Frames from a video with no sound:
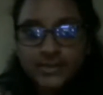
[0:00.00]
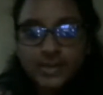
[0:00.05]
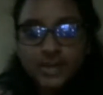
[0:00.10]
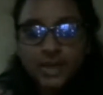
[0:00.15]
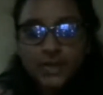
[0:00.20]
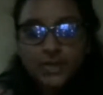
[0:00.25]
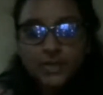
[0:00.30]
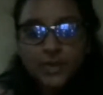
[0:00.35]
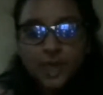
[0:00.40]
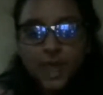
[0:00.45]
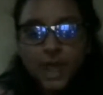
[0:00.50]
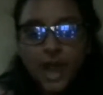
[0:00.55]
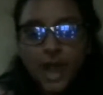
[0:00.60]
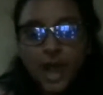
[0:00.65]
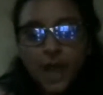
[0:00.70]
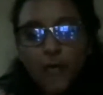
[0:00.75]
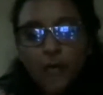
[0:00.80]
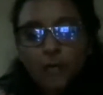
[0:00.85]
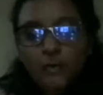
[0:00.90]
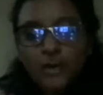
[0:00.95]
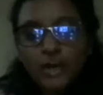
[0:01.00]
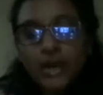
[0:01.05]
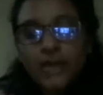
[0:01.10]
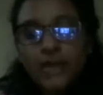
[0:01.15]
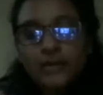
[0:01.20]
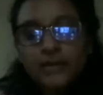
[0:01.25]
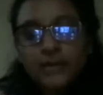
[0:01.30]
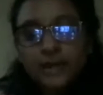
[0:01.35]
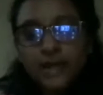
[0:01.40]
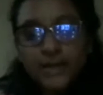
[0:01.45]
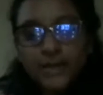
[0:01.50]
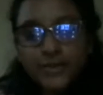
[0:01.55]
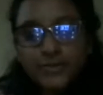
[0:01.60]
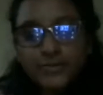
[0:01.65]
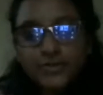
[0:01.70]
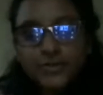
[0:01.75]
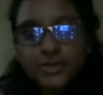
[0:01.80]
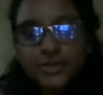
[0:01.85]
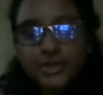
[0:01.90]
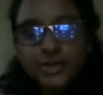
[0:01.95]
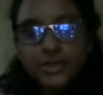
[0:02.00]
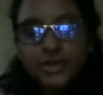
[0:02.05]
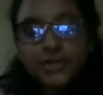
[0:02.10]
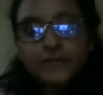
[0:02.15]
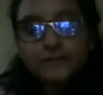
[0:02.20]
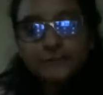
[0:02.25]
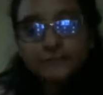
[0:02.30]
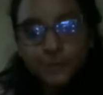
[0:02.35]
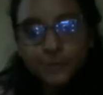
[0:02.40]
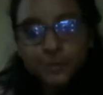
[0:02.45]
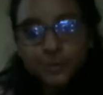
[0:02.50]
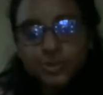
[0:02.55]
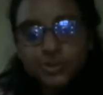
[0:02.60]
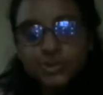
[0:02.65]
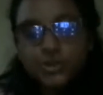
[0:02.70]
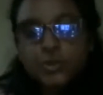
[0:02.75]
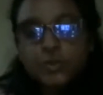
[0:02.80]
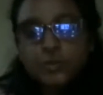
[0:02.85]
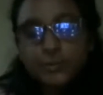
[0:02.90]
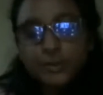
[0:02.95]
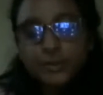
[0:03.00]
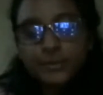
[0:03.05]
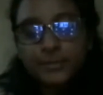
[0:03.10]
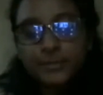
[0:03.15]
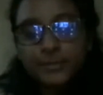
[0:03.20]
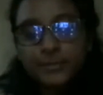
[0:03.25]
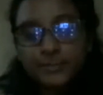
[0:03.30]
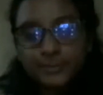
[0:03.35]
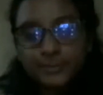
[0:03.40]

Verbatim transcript: So how will our country in future maybe